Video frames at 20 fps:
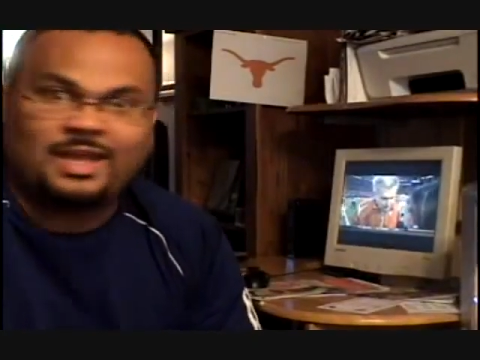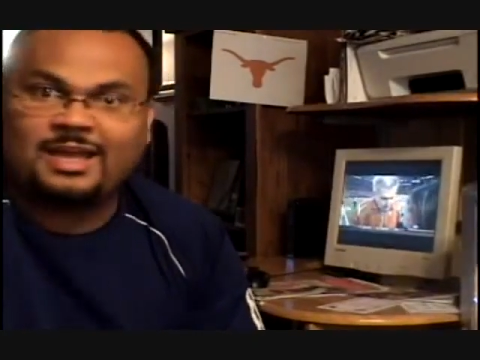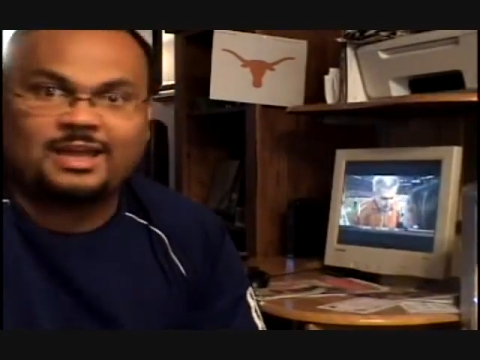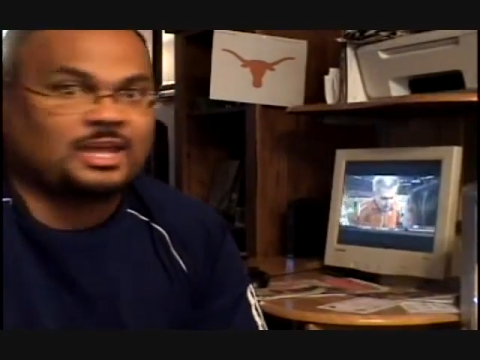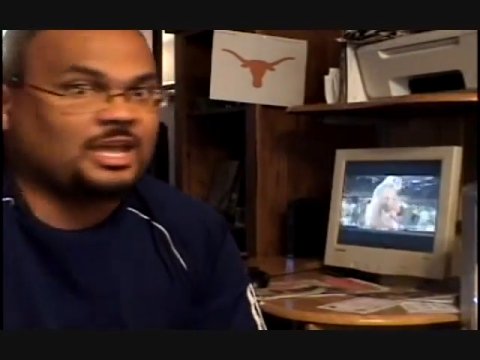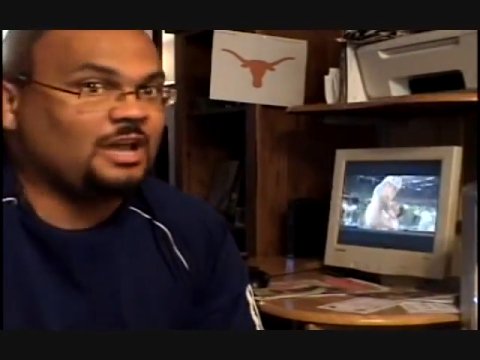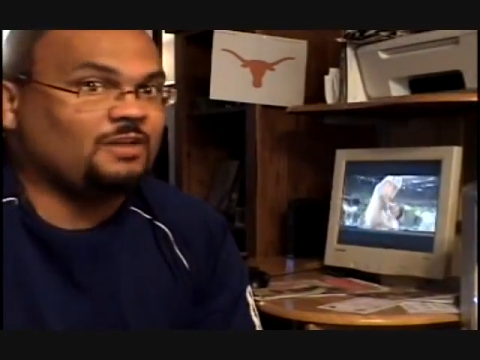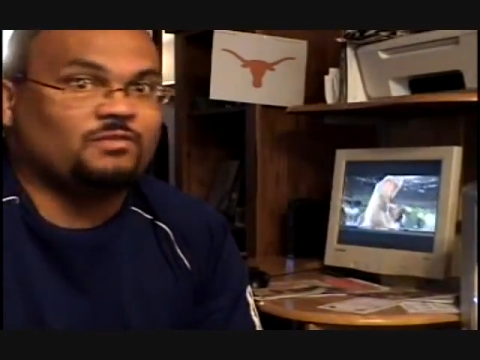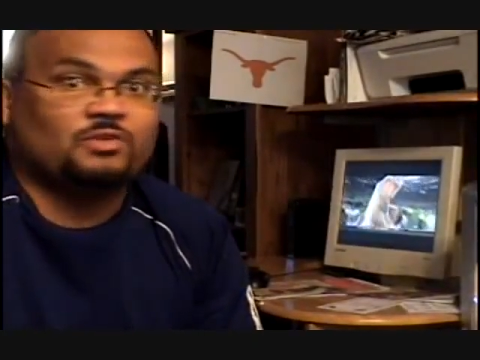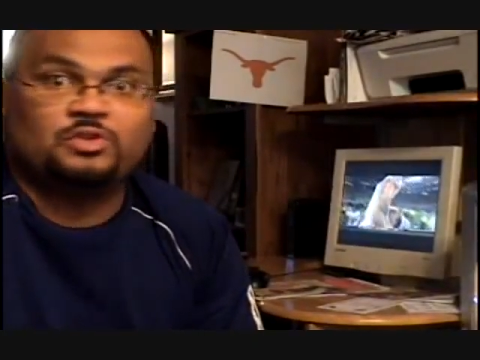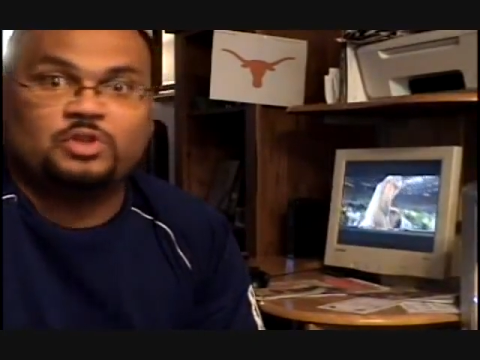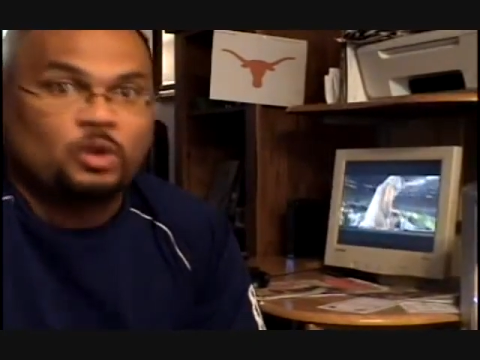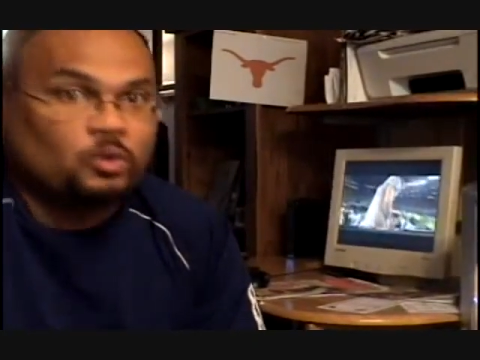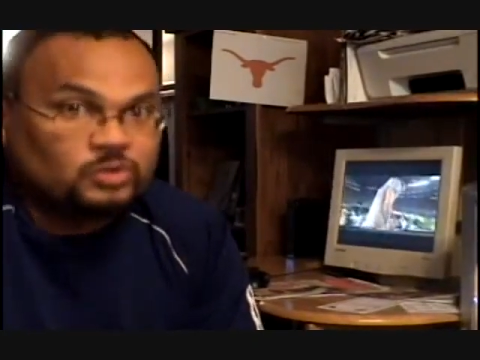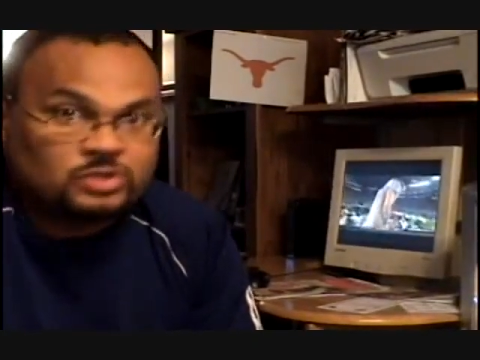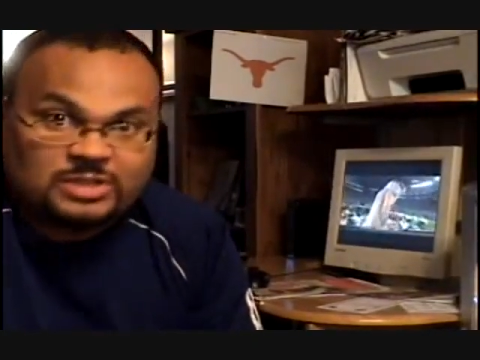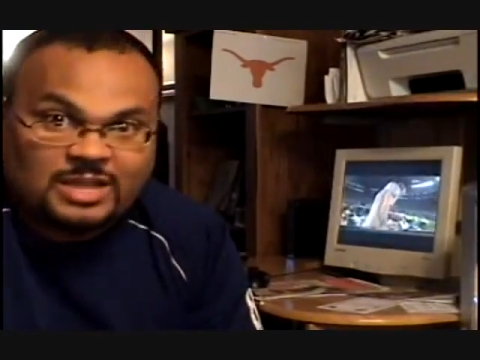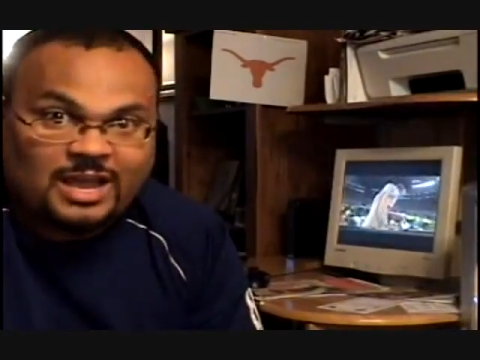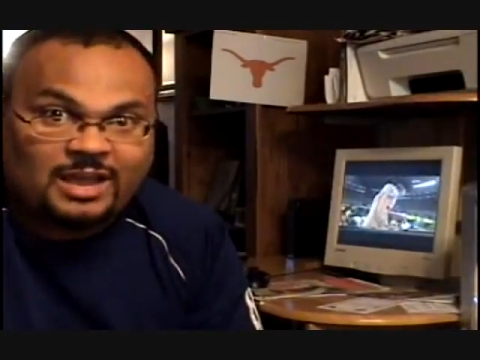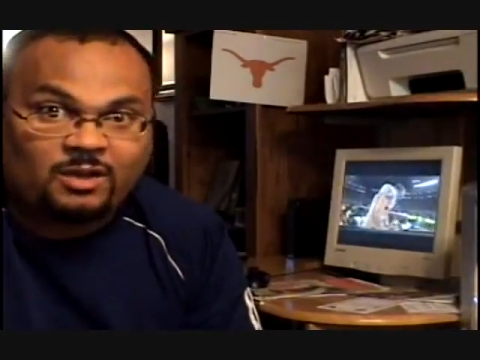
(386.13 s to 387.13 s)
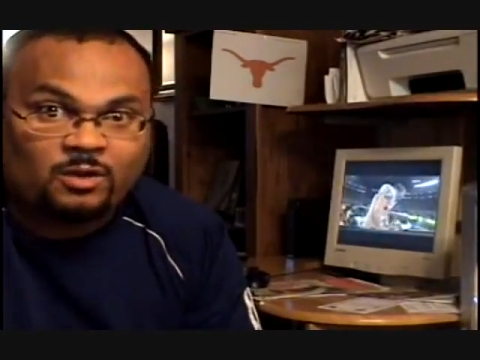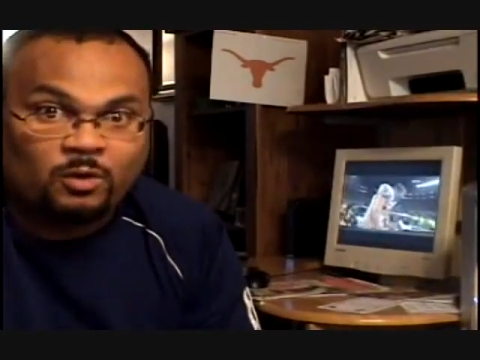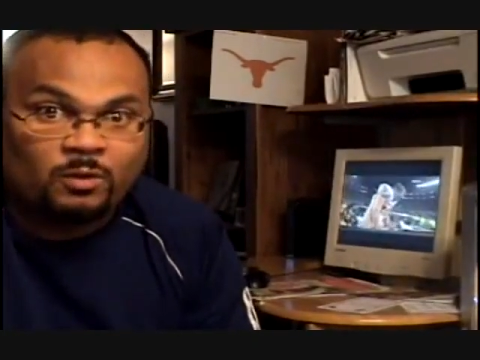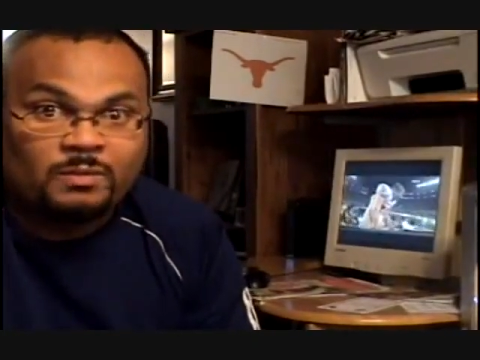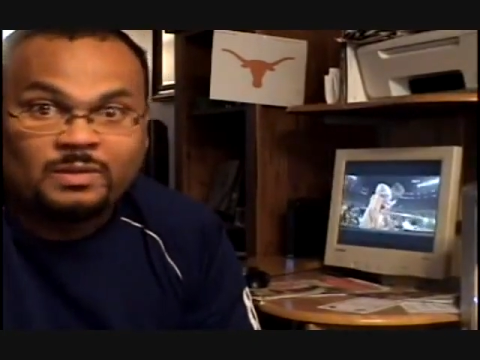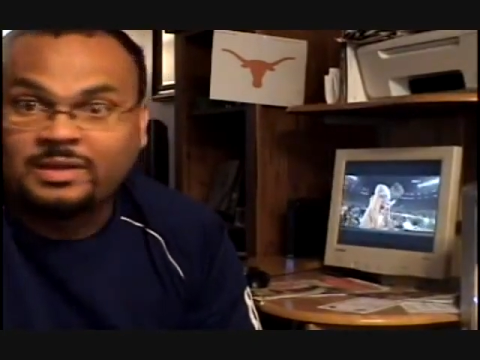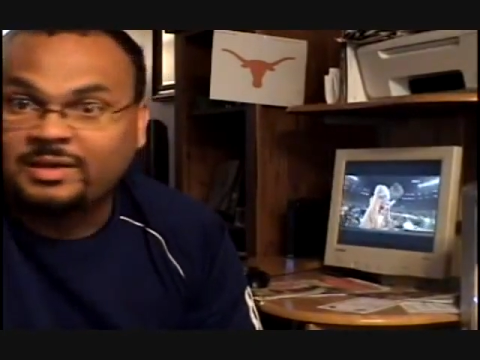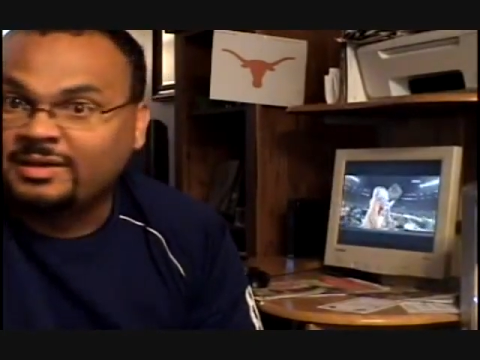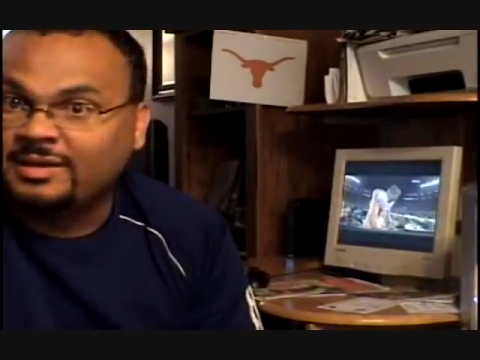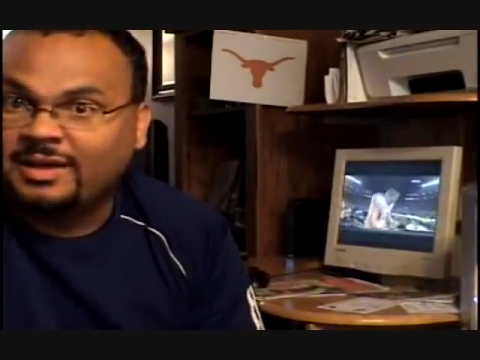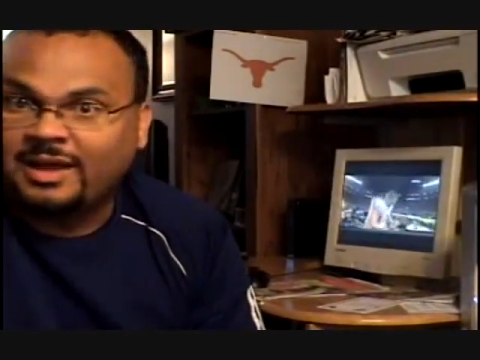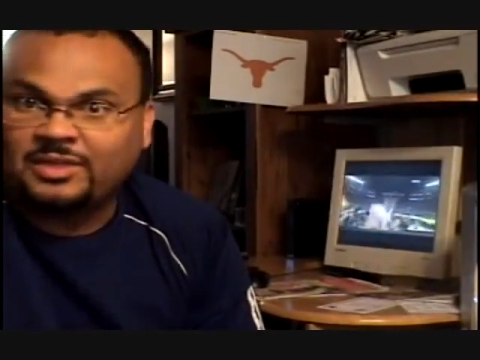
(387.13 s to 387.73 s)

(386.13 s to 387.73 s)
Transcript: heck of a nose tackle.